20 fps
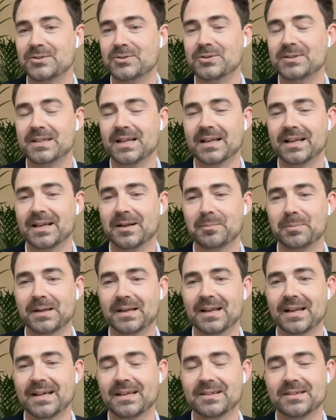do it a little bit
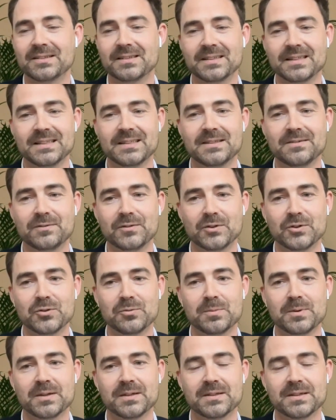later in the interview.
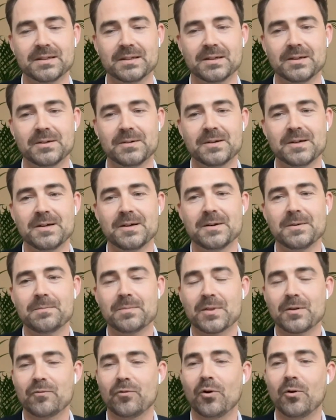But
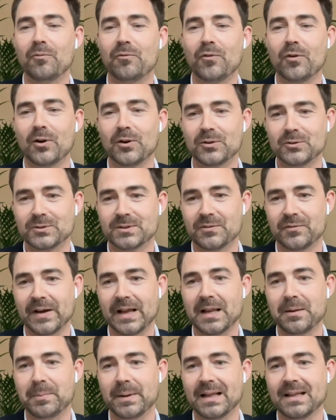form follows
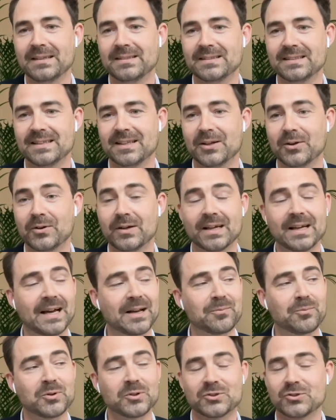availability, looking
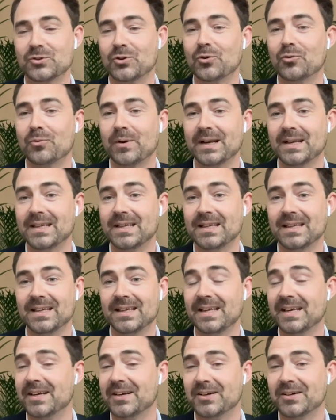at what's already
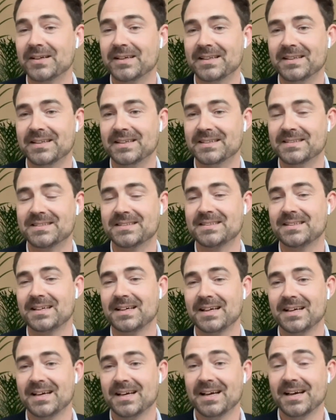here in this
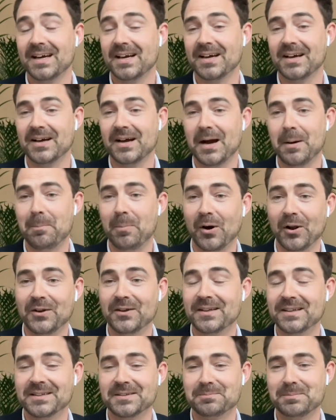
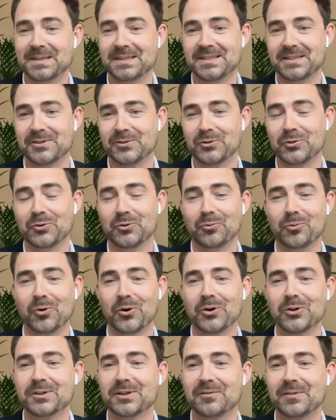abundant material
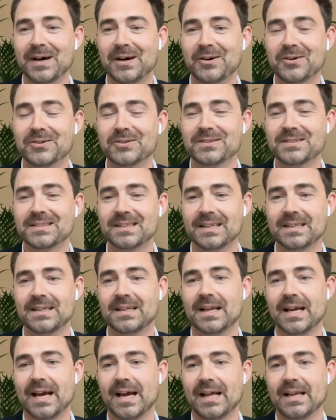world of ours,
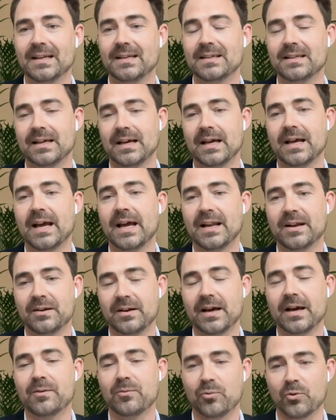and
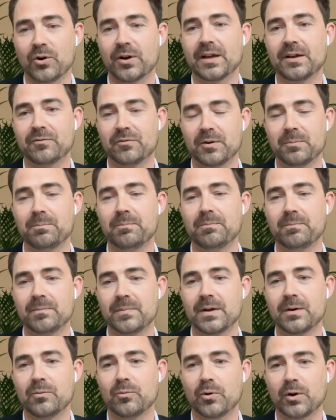working
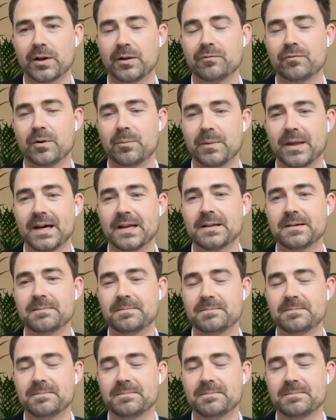from that.